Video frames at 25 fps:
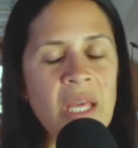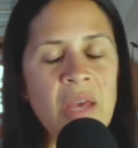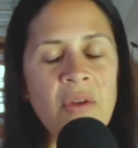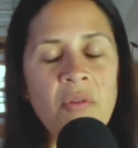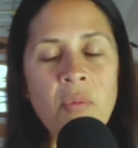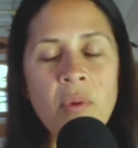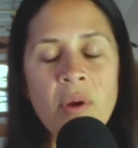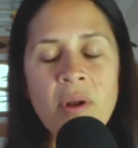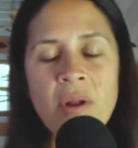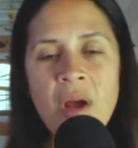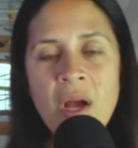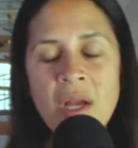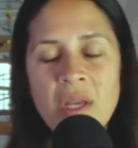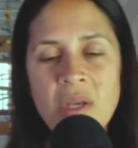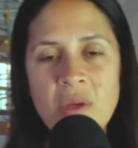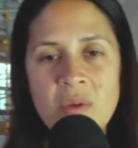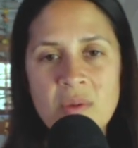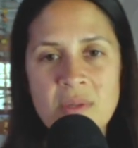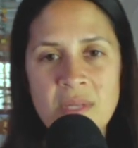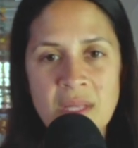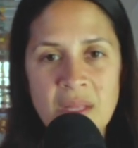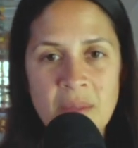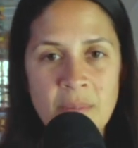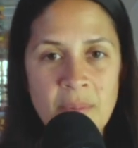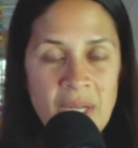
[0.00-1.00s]
if we're not
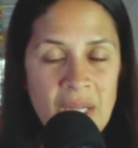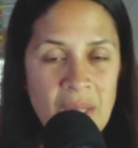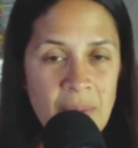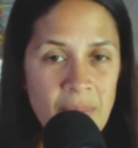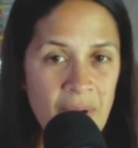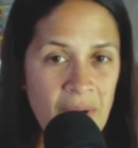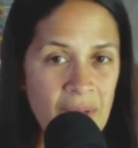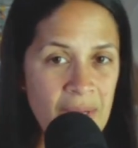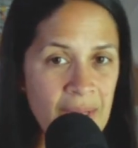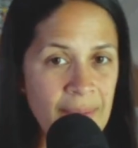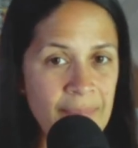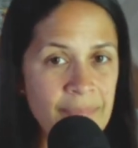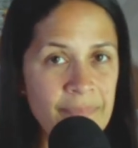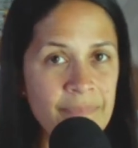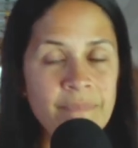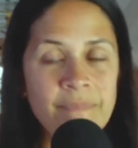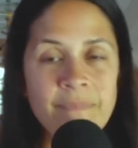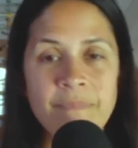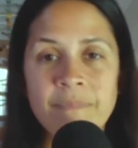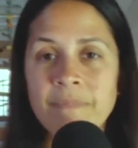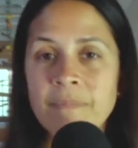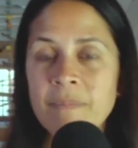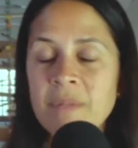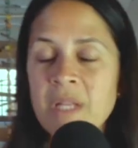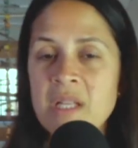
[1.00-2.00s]
using the mini potty.
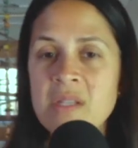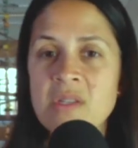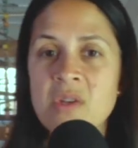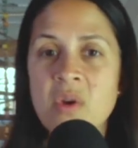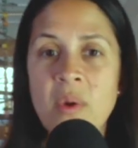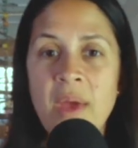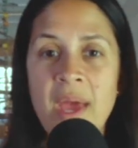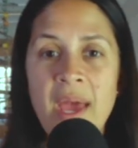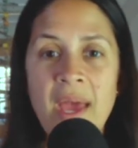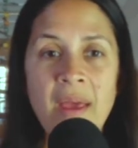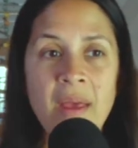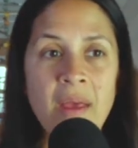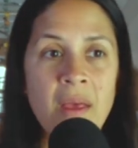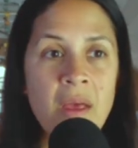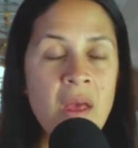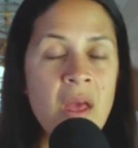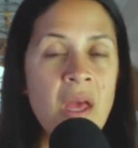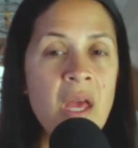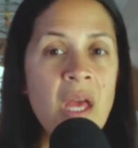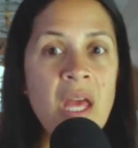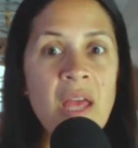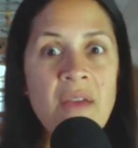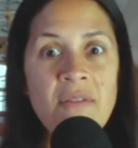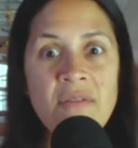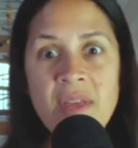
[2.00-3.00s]
It's okay.
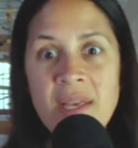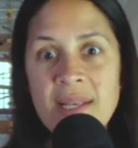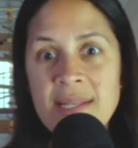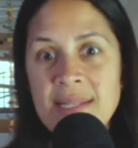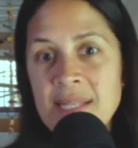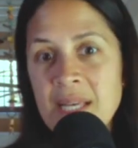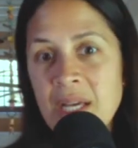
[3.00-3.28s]
If they